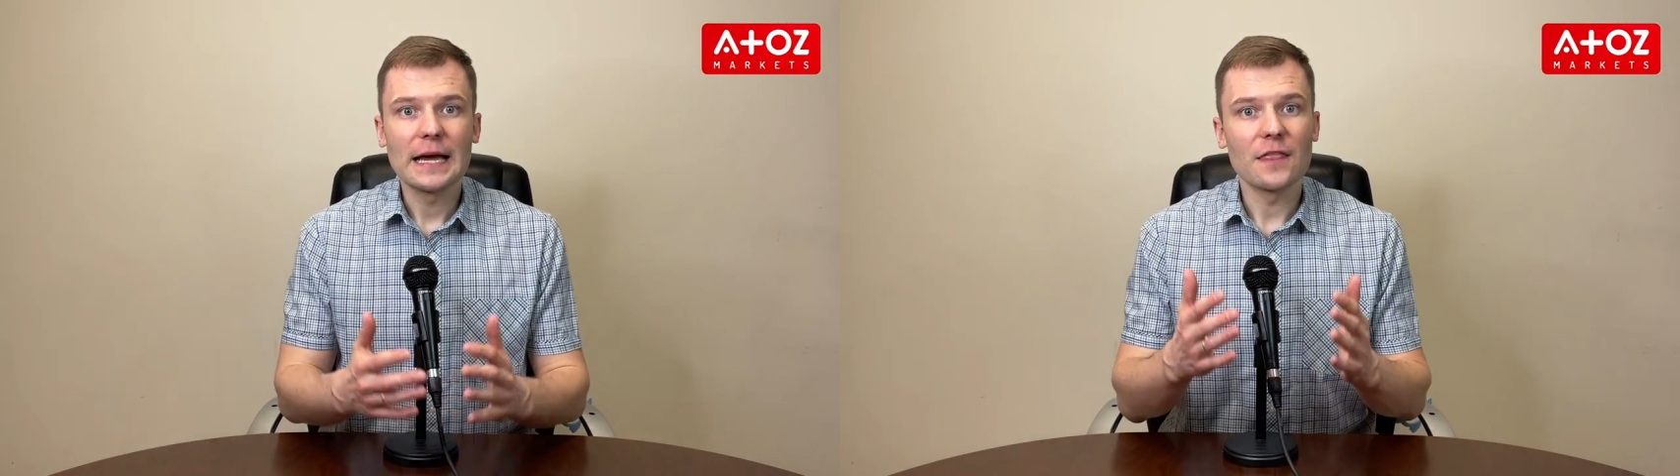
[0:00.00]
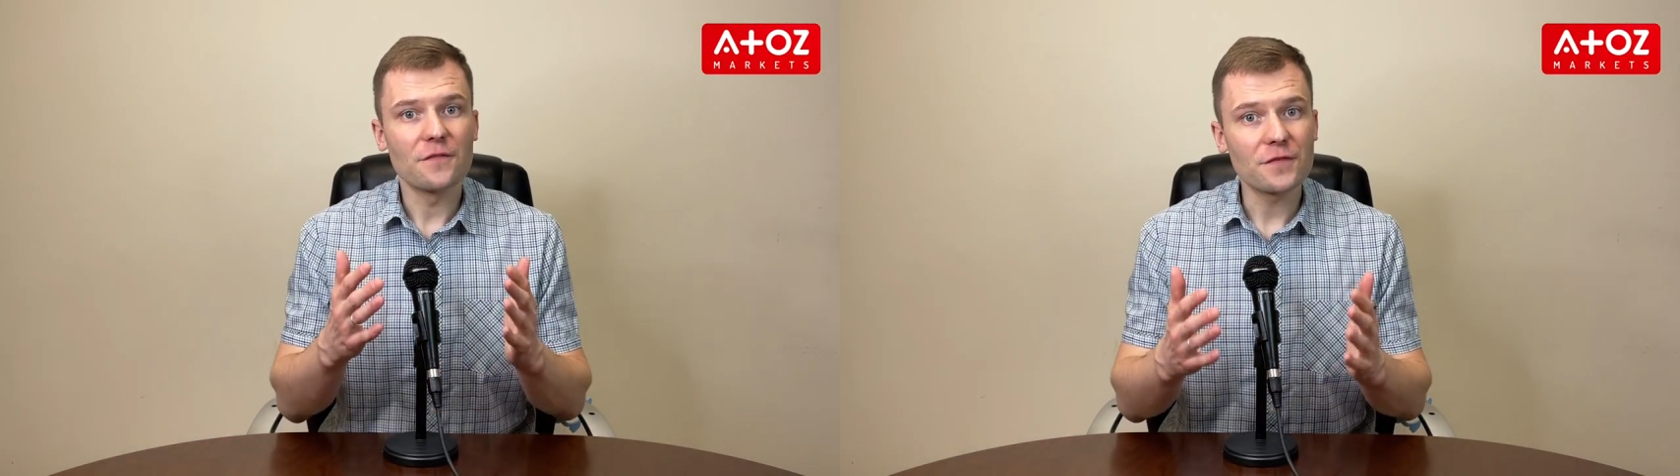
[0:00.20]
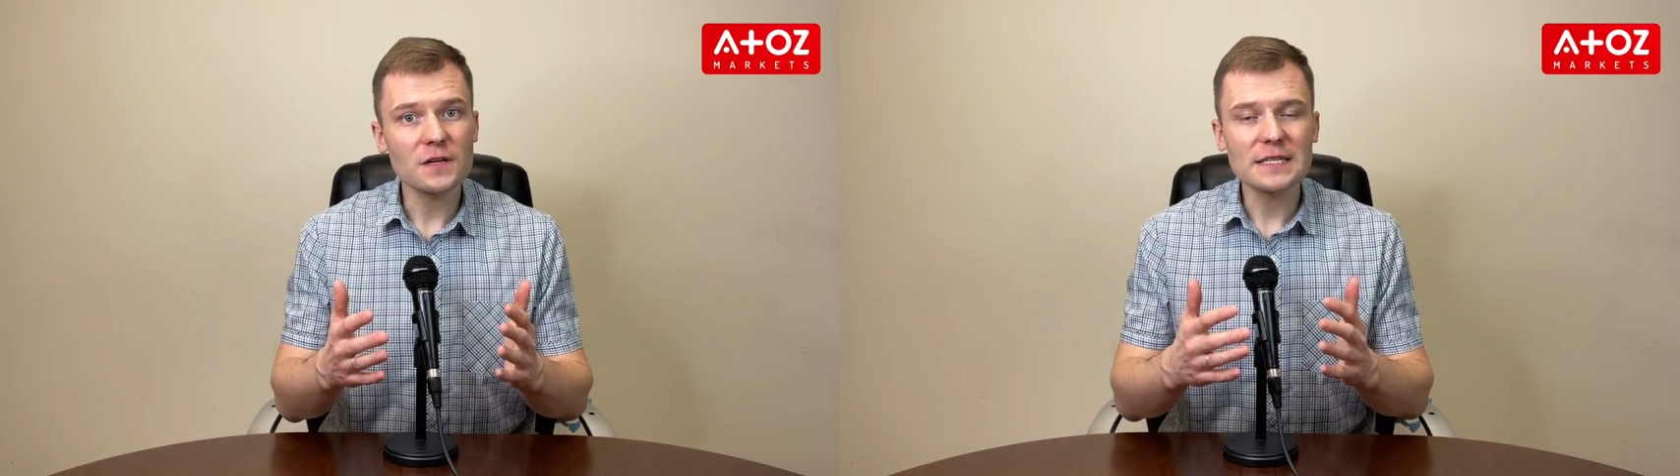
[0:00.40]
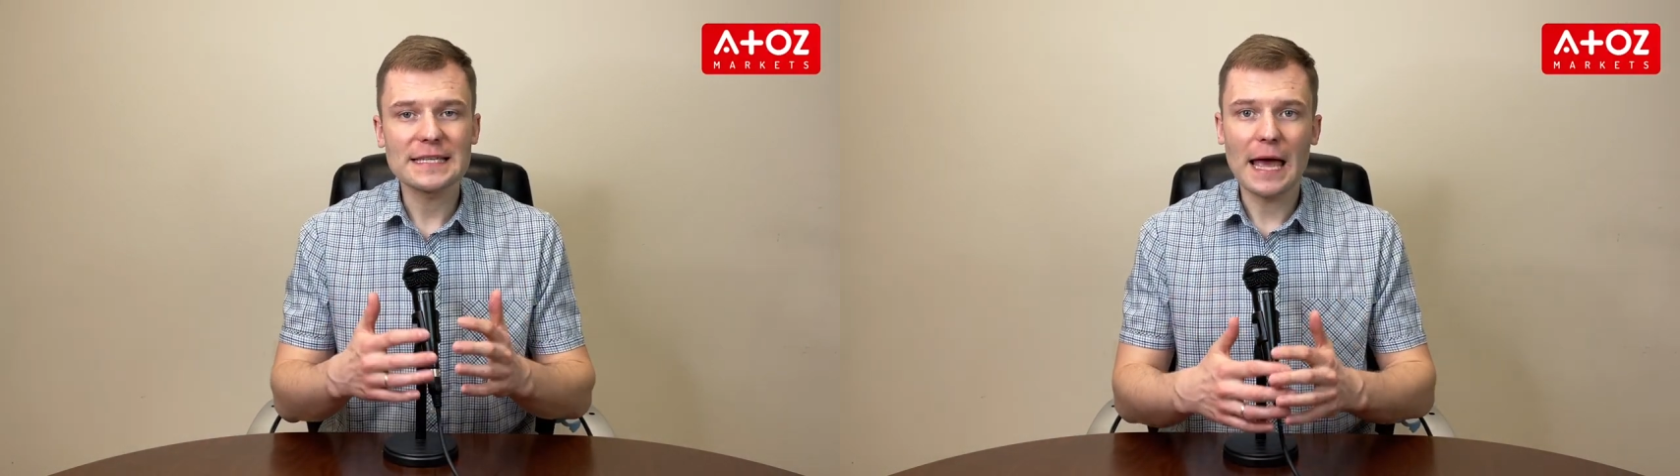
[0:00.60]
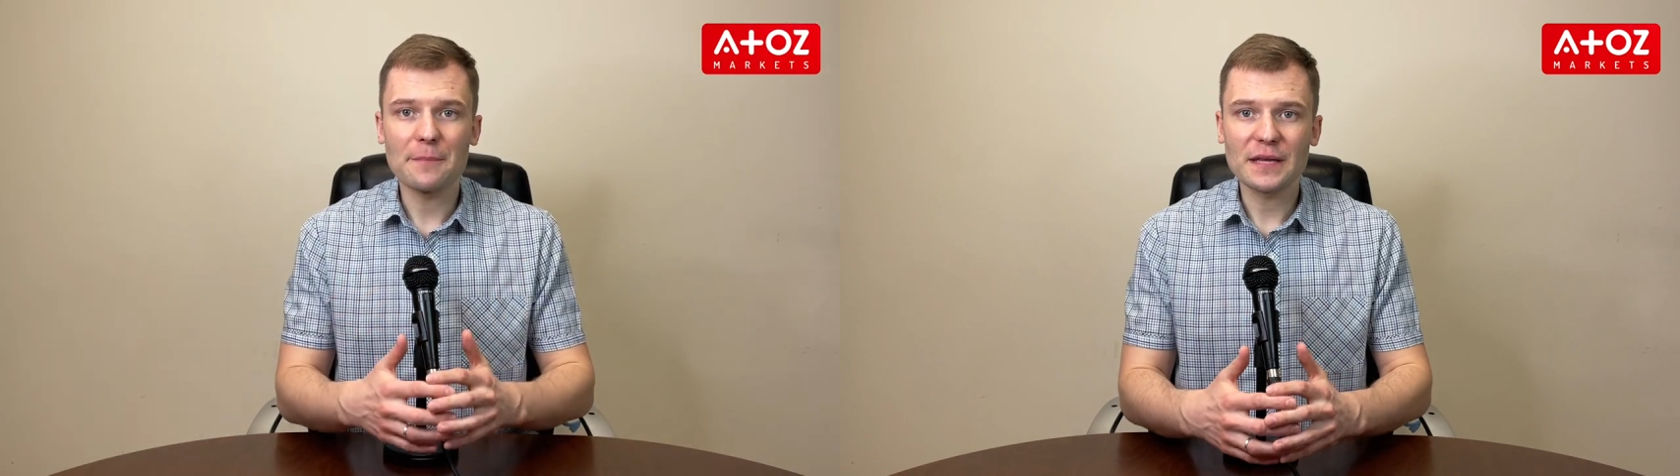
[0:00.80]
The first
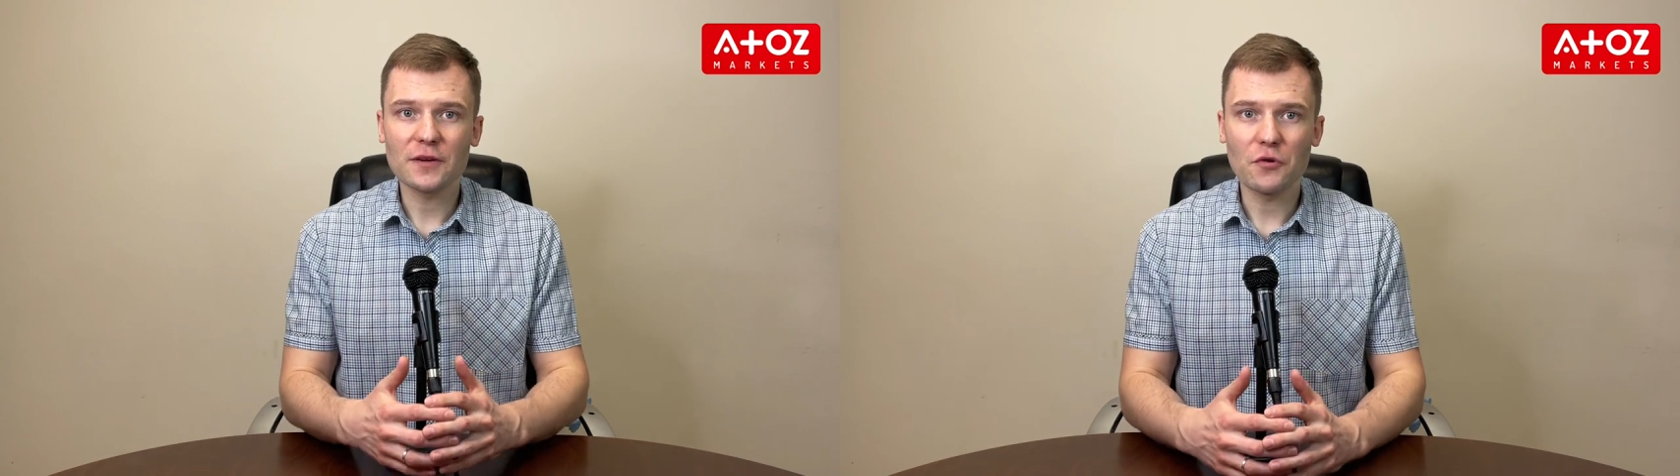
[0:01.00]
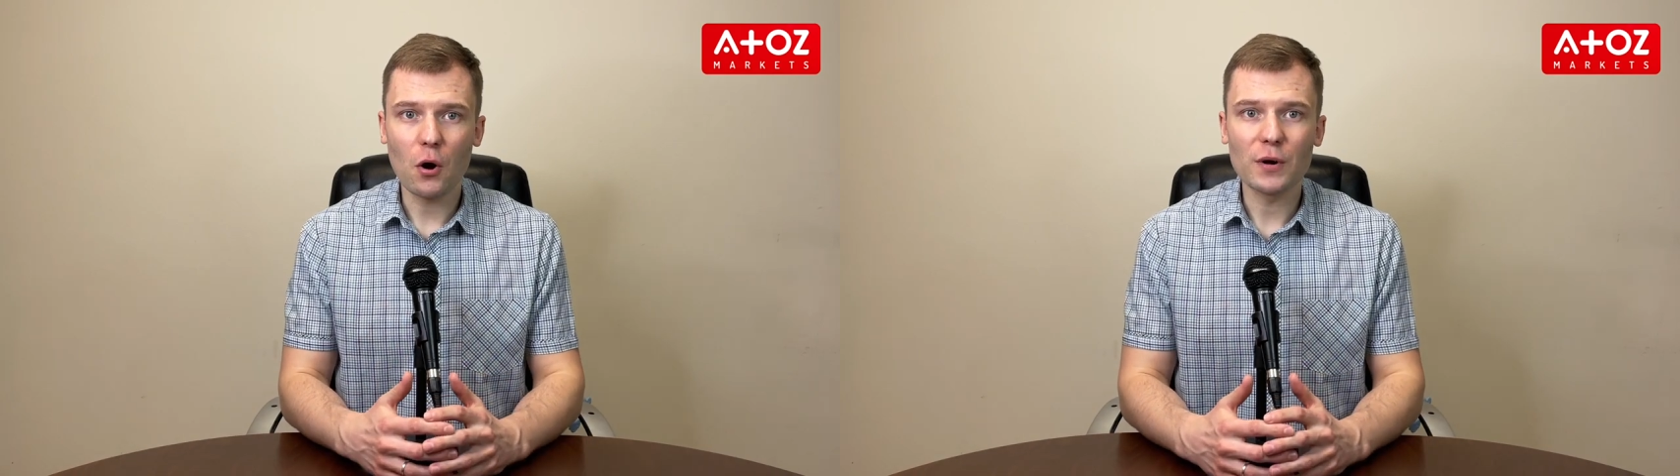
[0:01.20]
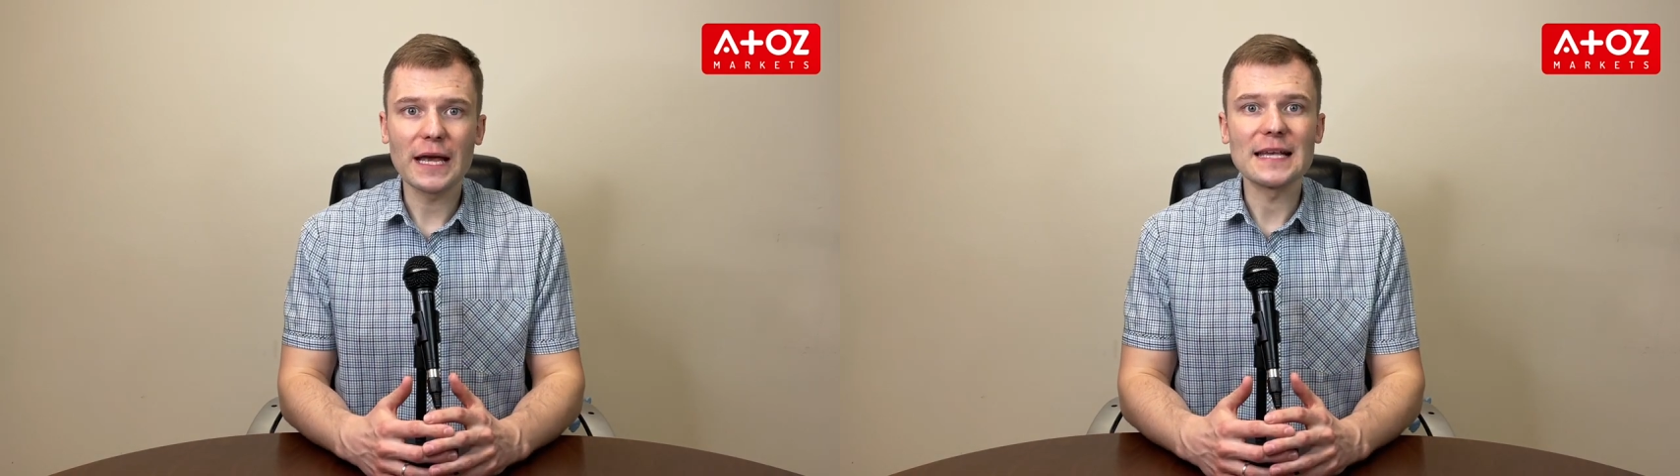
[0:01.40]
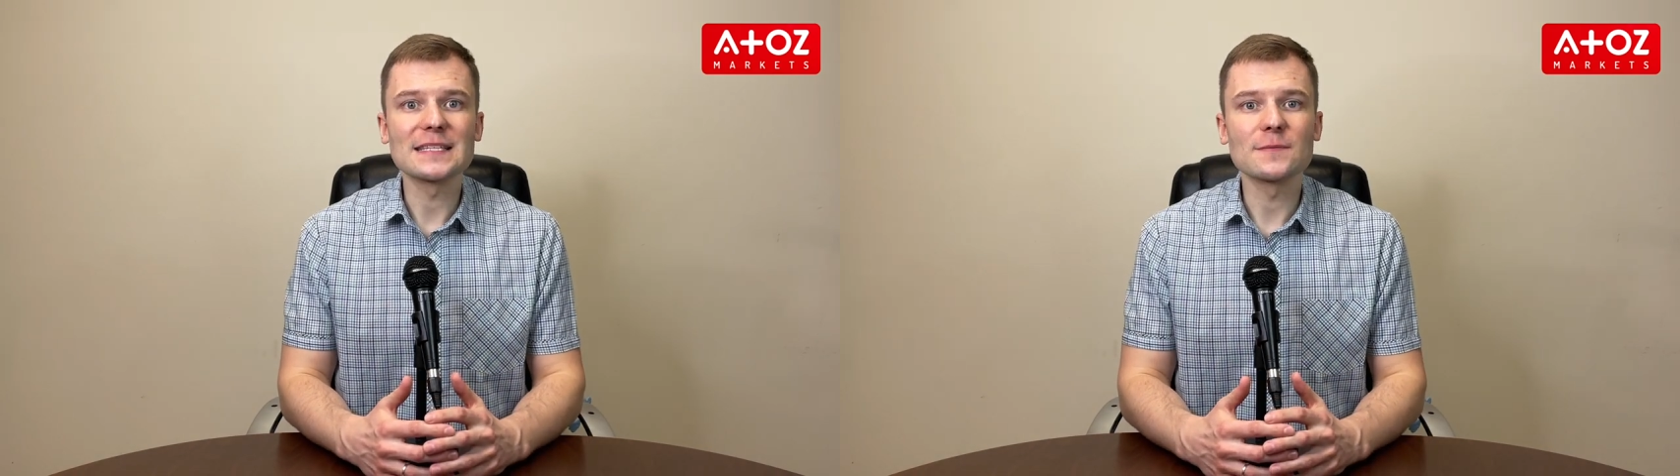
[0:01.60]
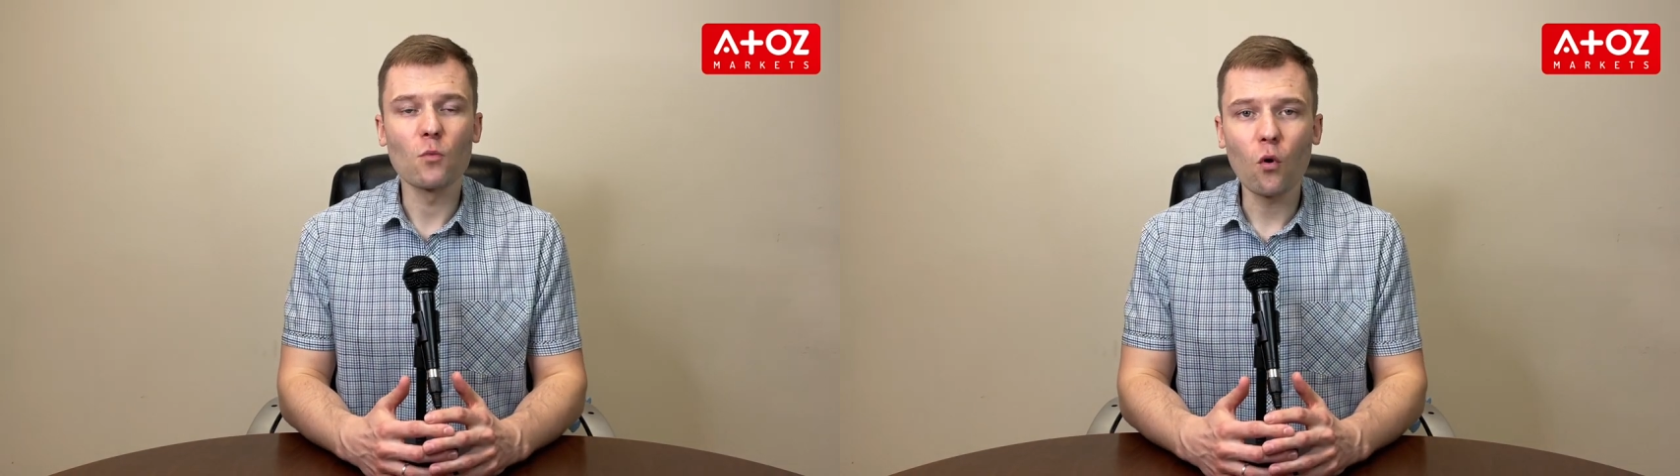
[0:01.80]
step in growing a
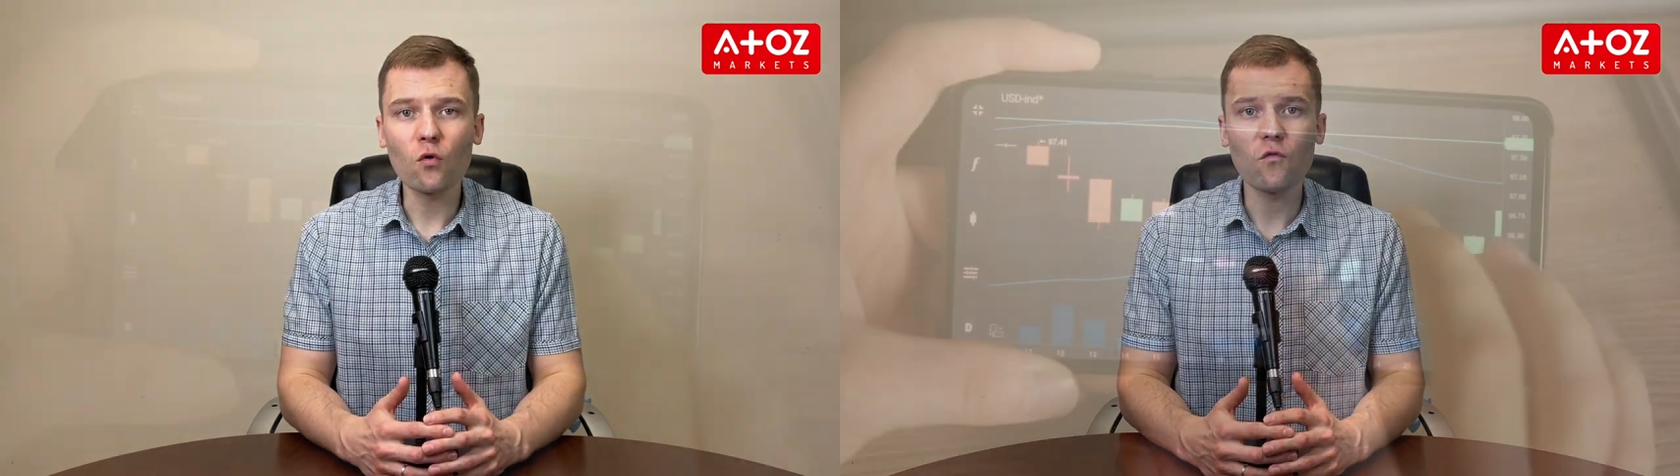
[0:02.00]
small